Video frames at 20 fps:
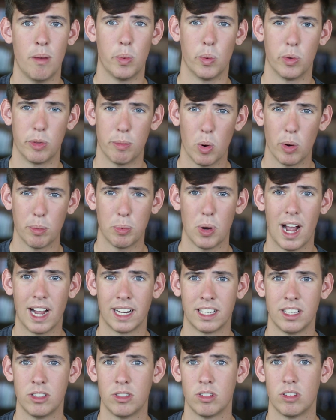With more
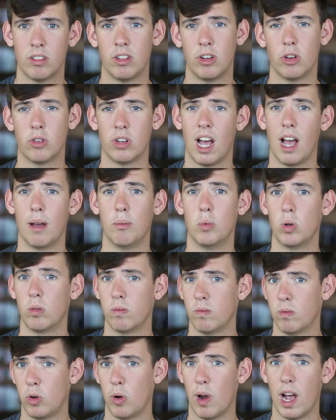practice, your time will
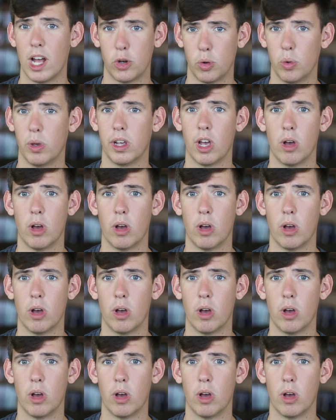gradually